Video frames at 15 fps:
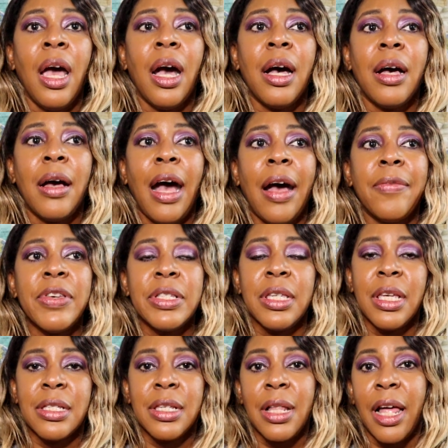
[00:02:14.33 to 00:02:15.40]

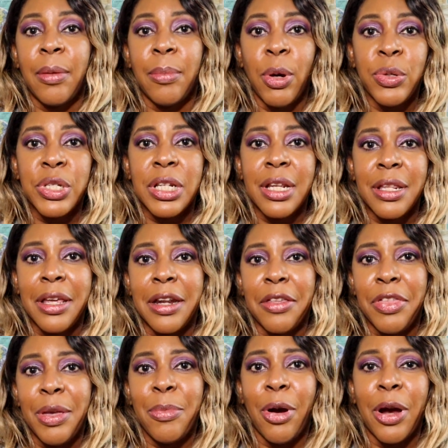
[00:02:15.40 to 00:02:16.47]
obviously it's a lot of motion in
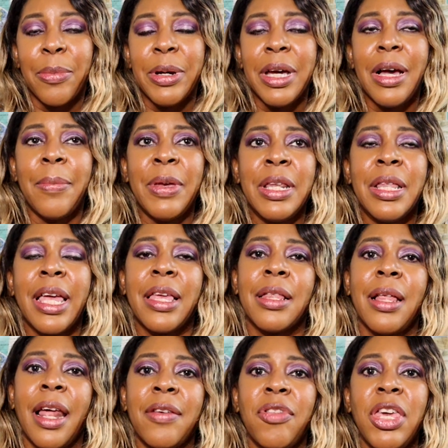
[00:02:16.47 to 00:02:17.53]
a theme park, but I mean like
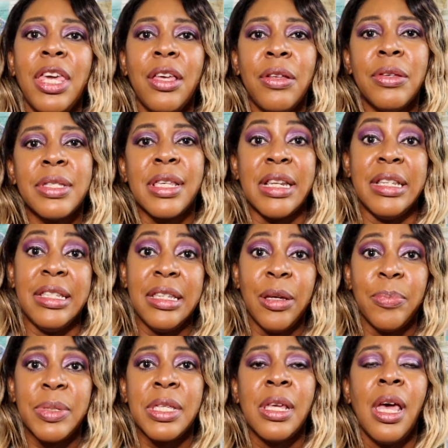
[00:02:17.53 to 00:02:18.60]
a lot of hills and
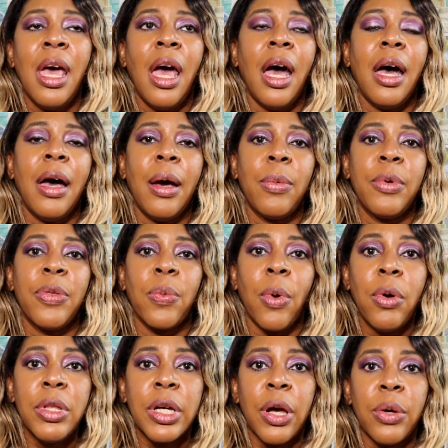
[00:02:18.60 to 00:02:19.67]
dips with
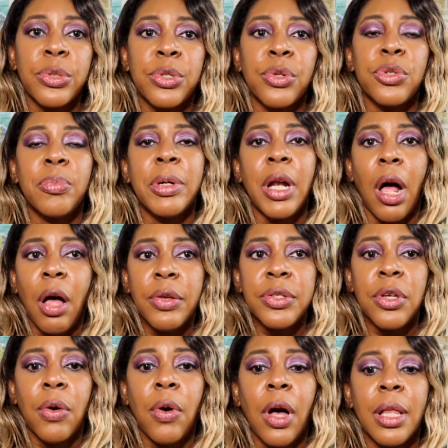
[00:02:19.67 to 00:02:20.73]
roller coasters, but
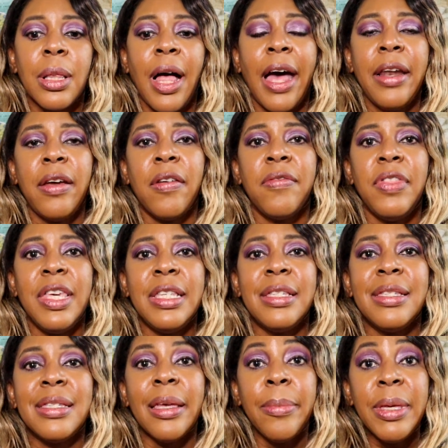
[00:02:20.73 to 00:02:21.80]
also a lot of the
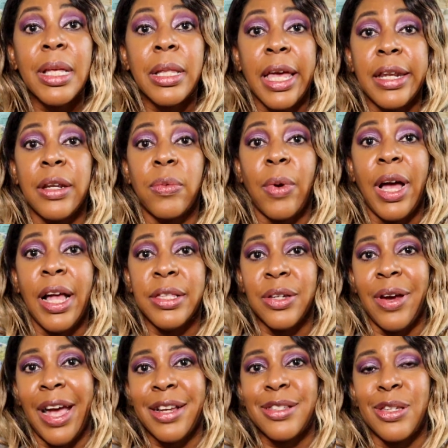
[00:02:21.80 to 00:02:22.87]
simulated
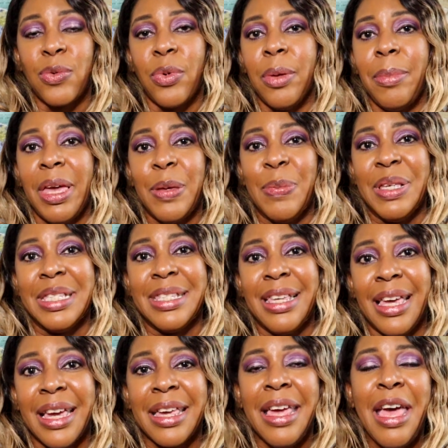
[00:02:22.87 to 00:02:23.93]
rides are actually what make me
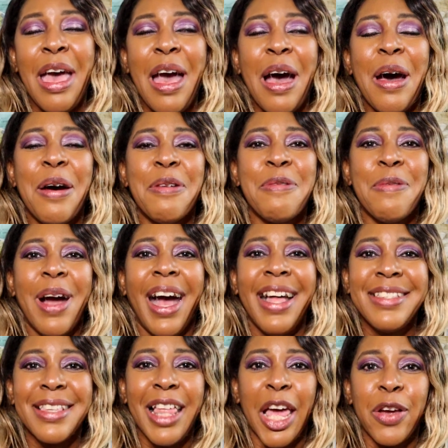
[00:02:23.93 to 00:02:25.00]
sick.
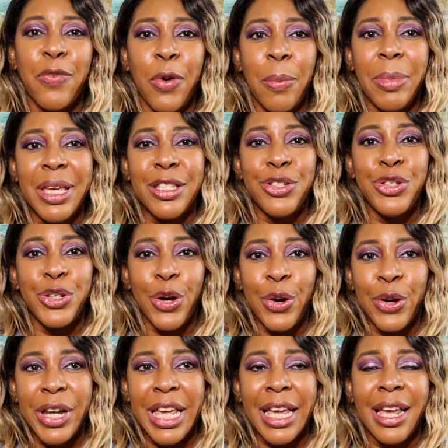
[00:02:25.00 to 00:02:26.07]
Rides like Forbidden
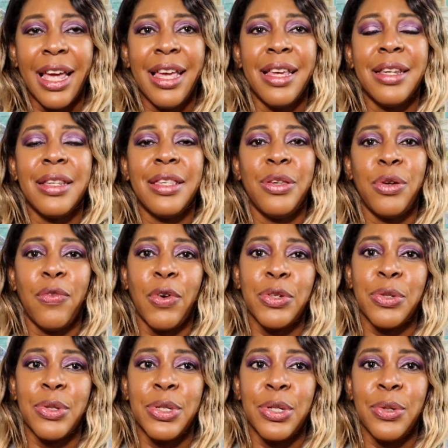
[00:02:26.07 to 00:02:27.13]
Journey and
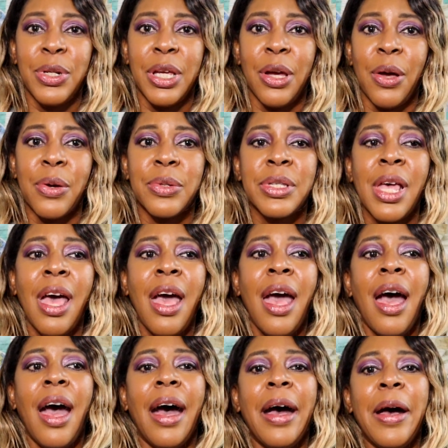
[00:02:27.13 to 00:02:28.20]
Universal Studios,
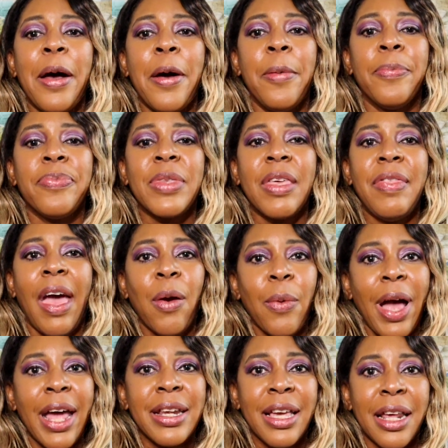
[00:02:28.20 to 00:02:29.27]
that
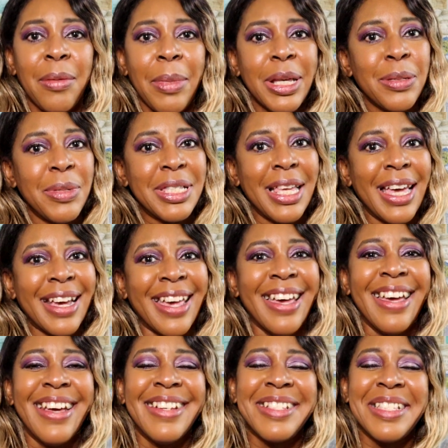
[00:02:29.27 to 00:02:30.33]
ride kind of makes me sick.
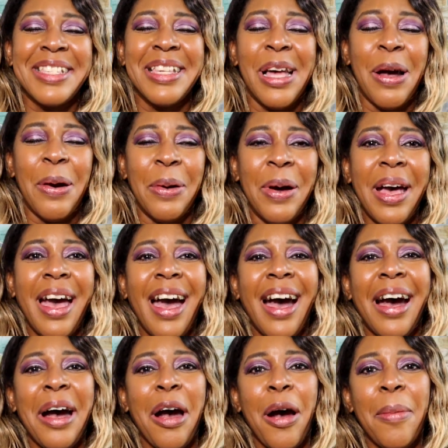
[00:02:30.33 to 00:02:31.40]
So
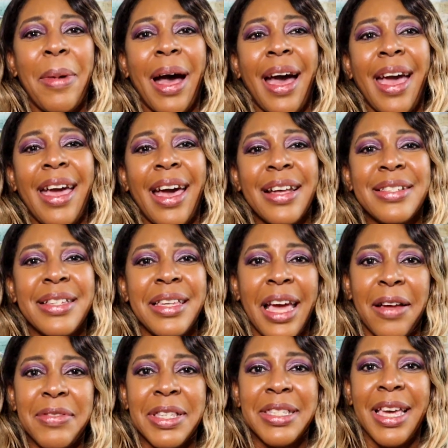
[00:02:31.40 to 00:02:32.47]
I actually
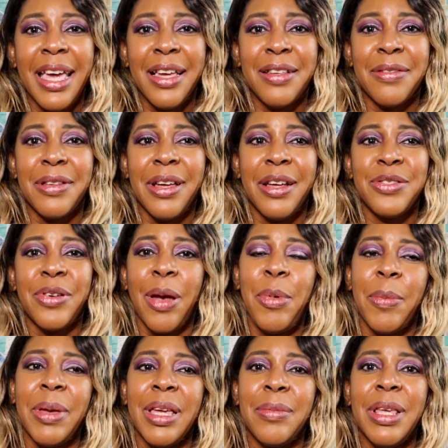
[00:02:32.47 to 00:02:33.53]
have to take
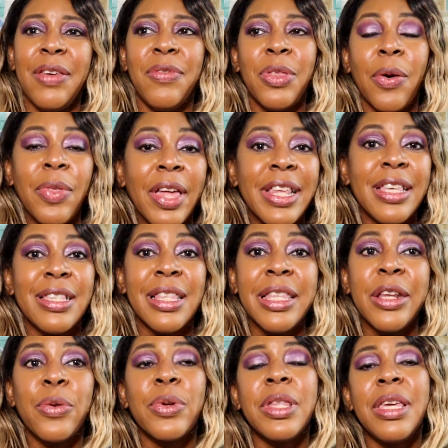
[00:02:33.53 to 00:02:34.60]
Dramamine, even though that is
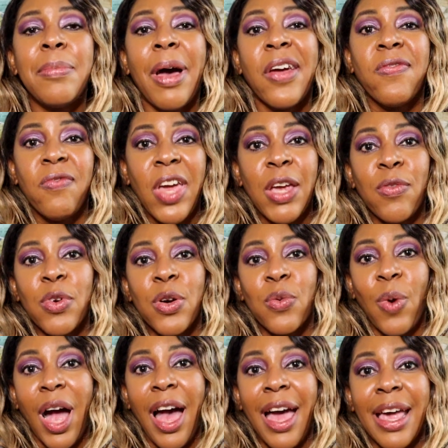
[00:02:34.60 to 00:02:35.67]
literally my favorite
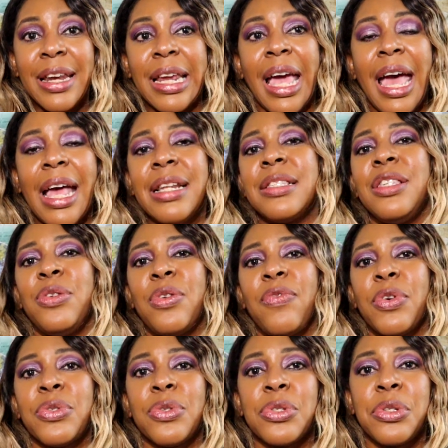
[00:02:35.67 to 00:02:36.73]
ride at
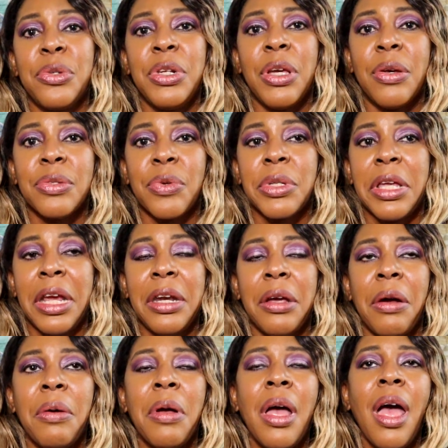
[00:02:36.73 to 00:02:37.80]
Universal Studios
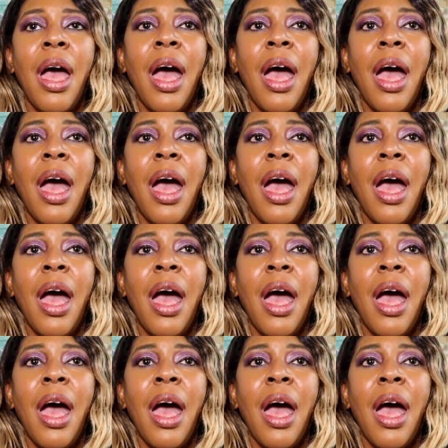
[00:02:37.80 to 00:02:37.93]
Orlando.